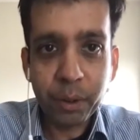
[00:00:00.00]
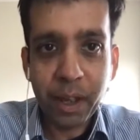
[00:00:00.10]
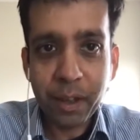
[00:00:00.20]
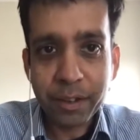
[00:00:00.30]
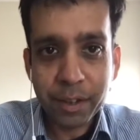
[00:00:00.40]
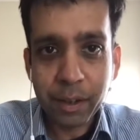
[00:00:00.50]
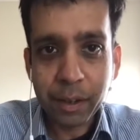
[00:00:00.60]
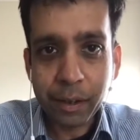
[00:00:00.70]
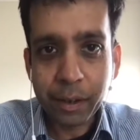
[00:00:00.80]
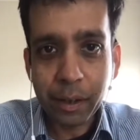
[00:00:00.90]
as
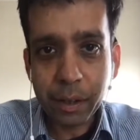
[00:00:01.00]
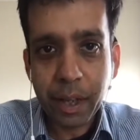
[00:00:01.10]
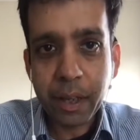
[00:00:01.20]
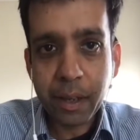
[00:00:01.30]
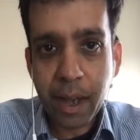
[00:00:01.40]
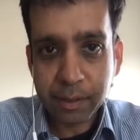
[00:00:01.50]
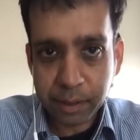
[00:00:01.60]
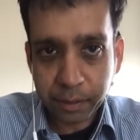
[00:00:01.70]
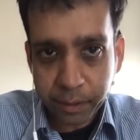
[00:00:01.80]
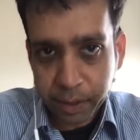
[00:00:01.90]
a AI
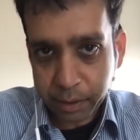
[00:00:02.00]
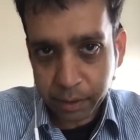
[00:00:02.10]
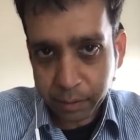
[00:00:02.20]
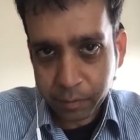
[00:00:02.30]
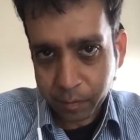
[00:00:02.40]
accelerator,